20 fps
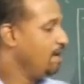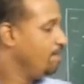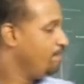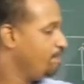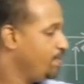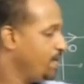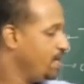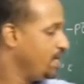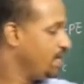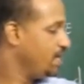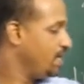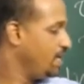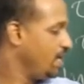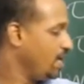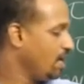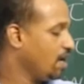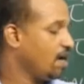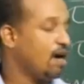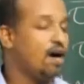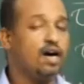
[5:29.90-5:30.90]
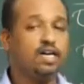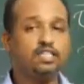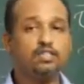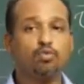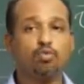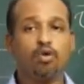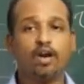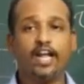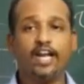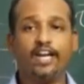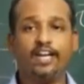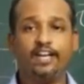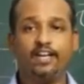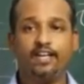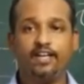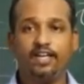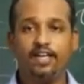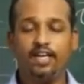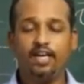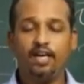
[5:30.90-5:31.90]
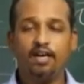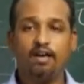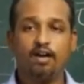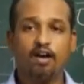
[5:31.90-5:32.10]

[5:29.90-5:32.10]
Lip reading: PE cos 180 degree.